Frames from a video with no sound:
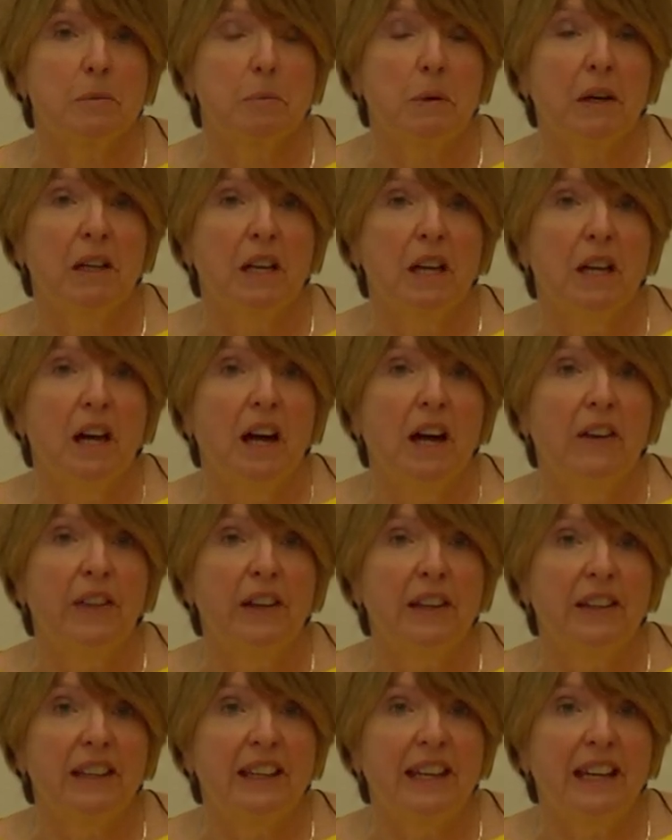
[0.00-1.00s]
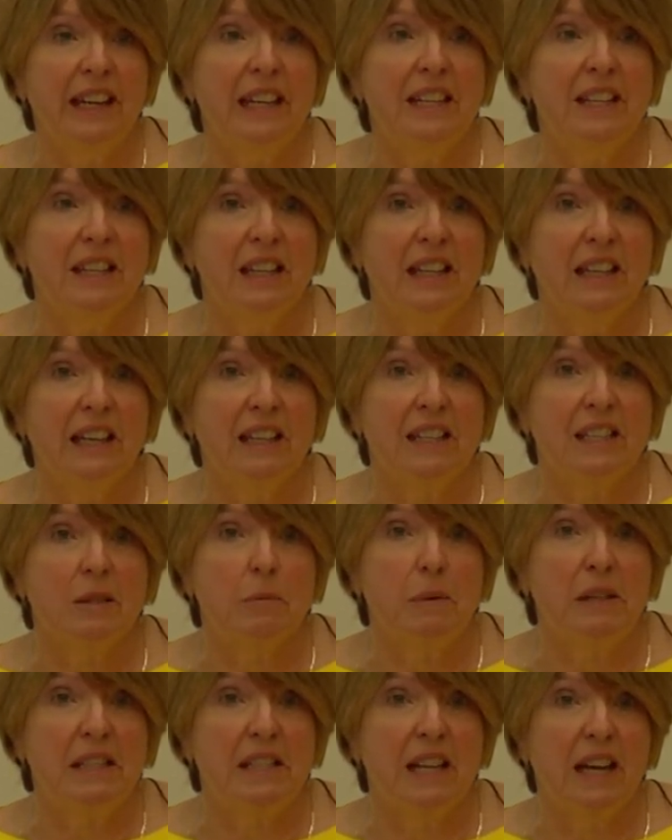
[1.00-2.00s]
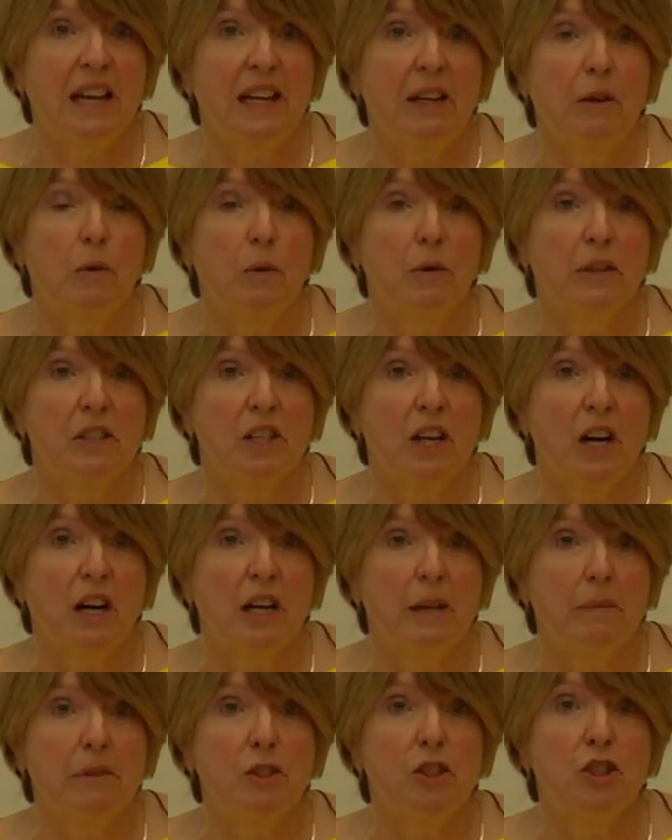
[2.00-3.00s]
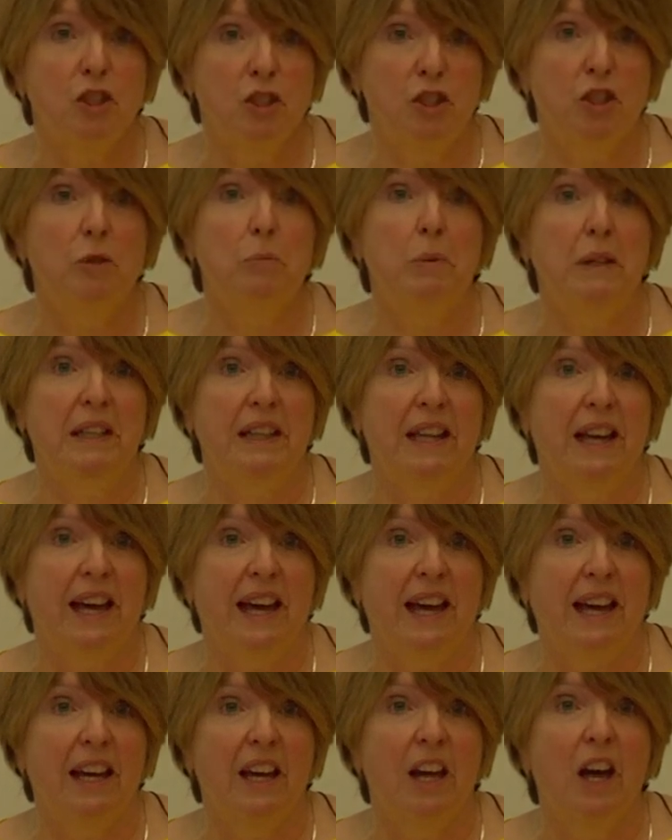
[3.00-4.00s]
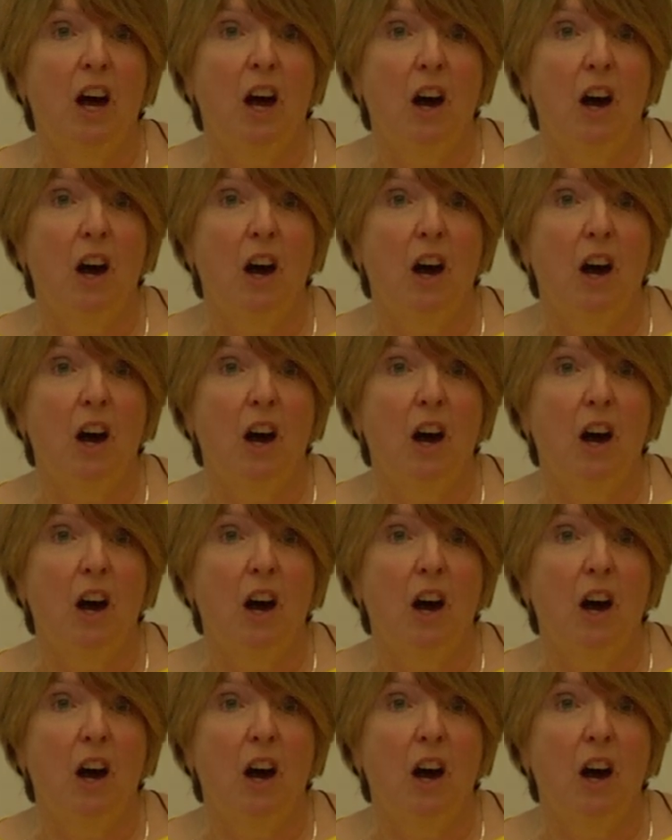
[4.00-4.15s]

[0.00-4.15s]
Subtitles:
But I think the key thing is to be saying all the time, should you be there?